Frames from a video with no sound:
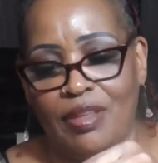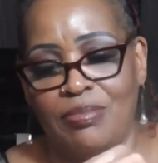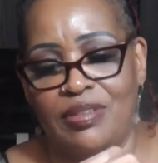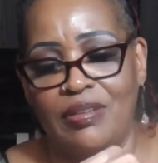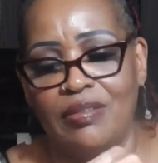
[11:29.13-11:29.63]
I'm
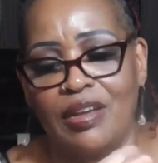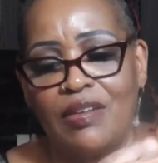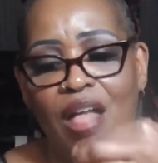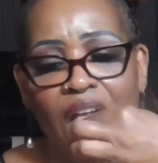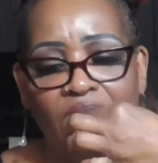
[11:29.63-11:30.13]
still
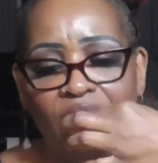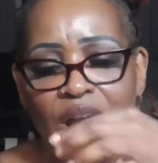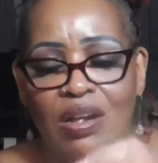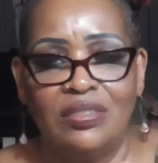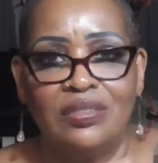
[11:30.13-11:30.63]
looking
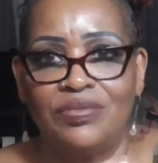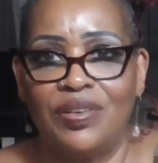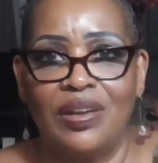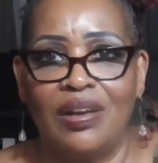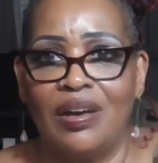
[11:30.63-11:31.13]

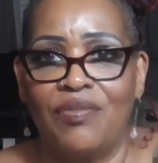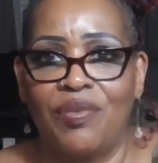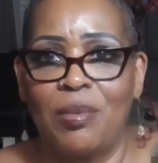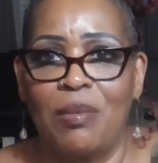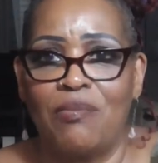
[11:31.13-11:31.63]
for love
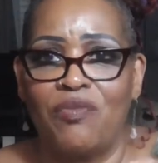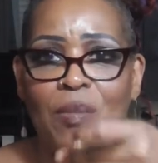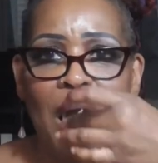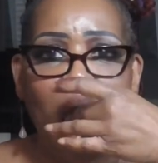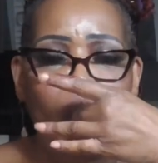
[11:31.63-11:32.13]
from
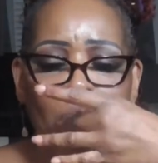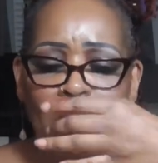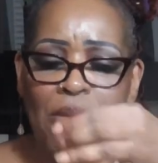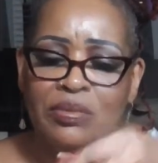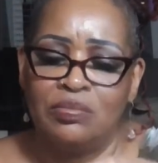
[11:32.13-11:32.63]
my
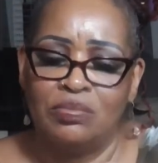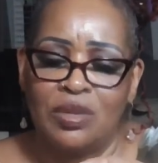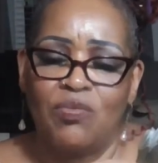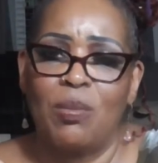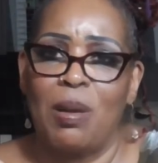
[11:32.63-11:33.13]

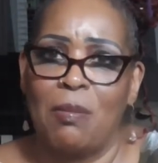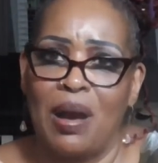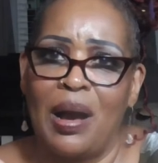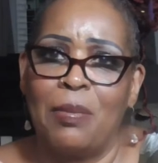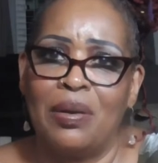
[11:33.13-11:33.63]

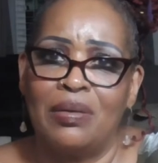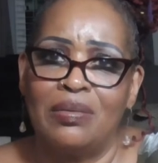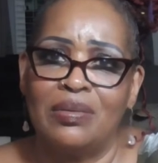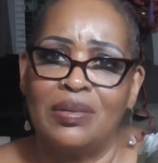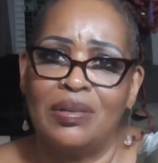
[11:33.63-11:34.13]
mama,
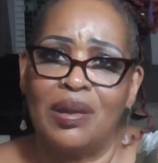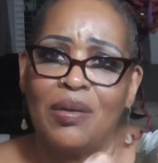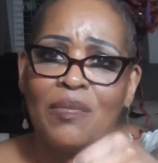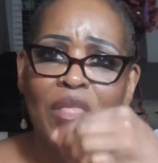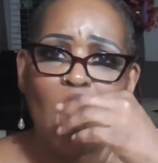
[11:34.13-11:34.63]
you
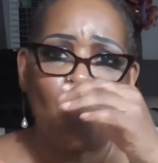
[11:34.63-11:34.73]
know?